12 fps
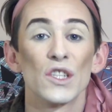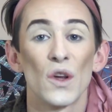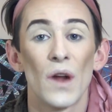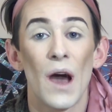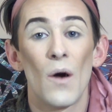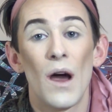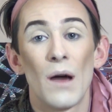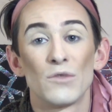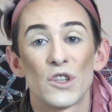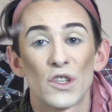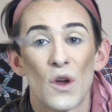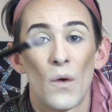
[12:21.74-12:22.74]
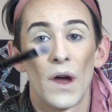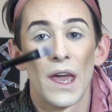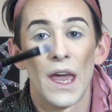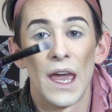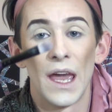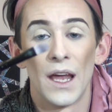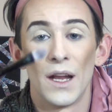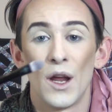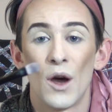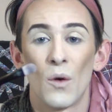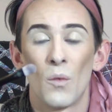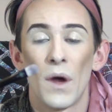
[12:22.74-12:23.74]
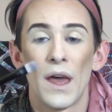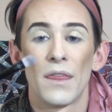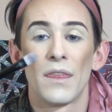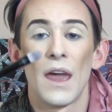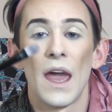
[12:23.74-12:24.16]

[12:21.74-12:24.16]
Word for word: So now I'm just going in with